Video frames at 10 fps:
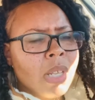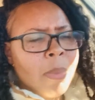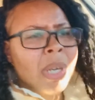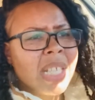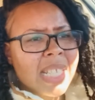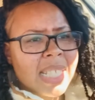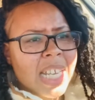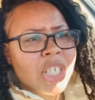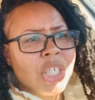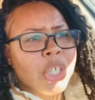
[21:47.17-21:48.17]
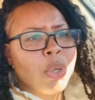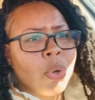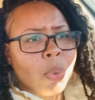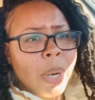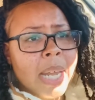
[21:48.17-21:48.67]
molestation
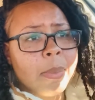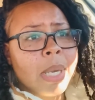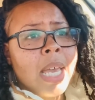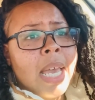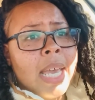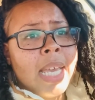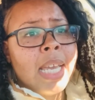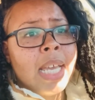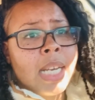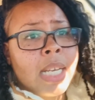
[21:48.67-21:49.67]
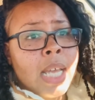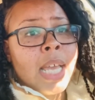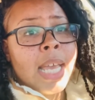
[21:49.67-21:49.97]
or rape, and